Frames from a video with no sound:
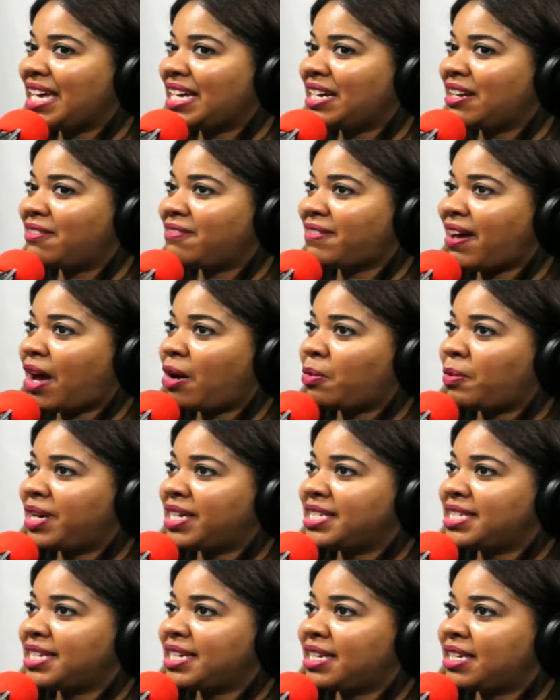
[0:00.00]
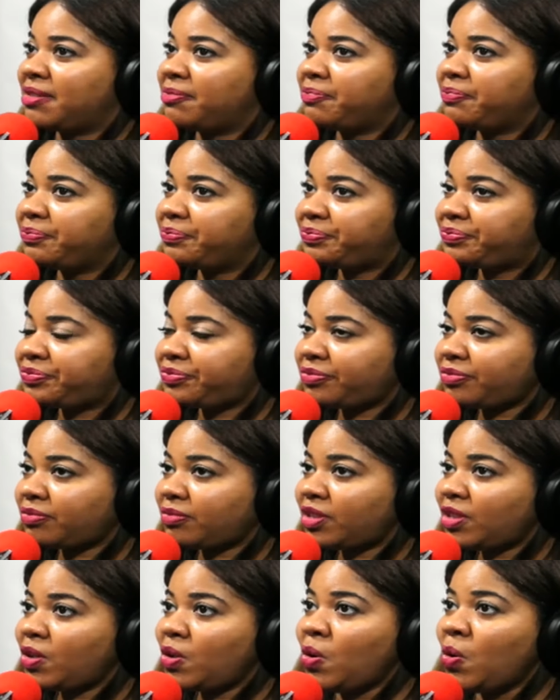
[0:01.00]
And if I wasn't
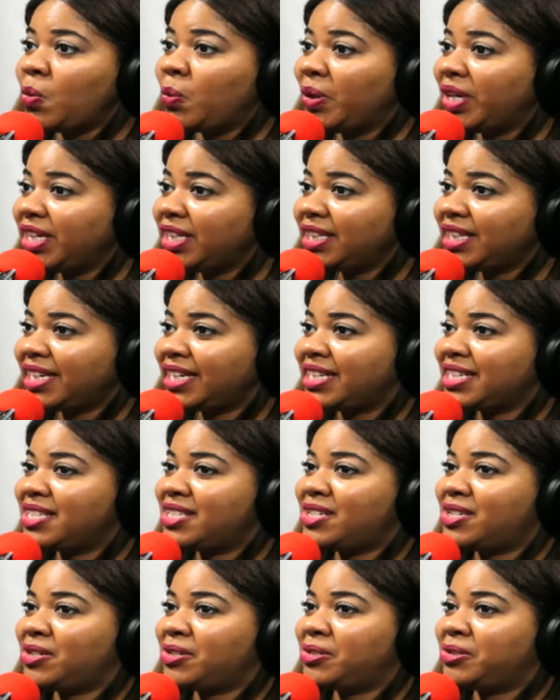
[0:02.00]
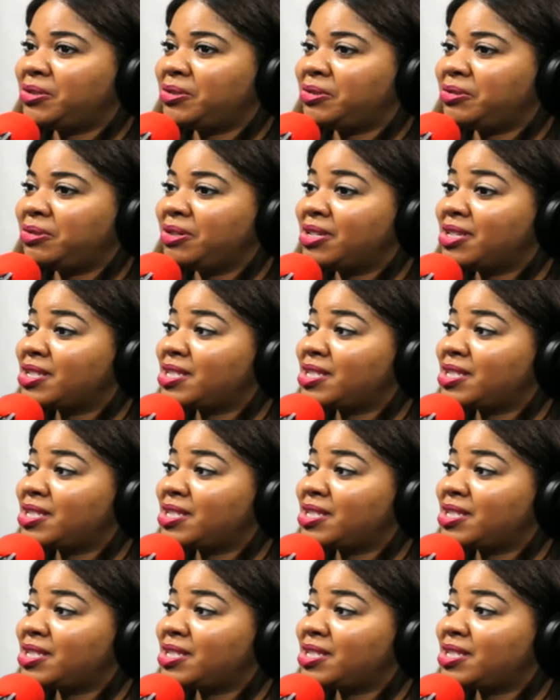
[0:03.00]
willing to